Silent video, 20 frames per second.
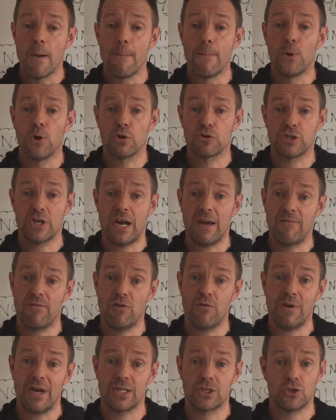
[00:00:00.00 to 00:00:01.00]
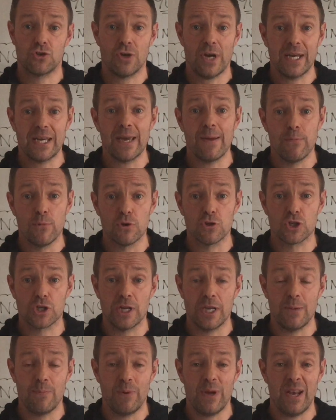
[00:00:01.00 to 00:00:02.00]
more time for rest. Try and get more
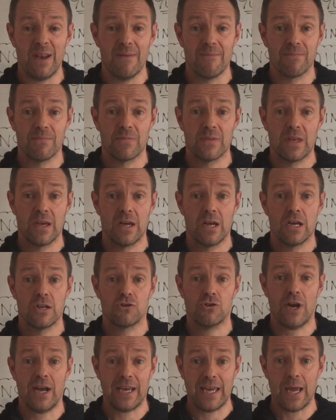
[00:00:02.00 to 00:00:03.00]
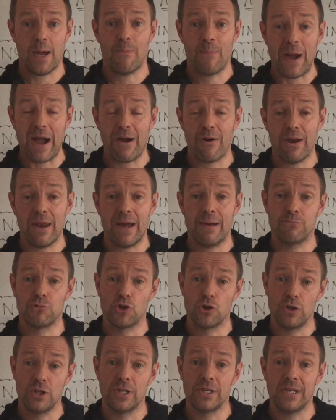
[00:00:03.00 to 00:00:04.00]
sleep in. Try and get a power nap
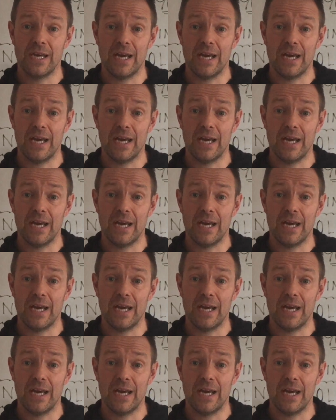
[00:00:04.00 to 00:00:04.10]
during the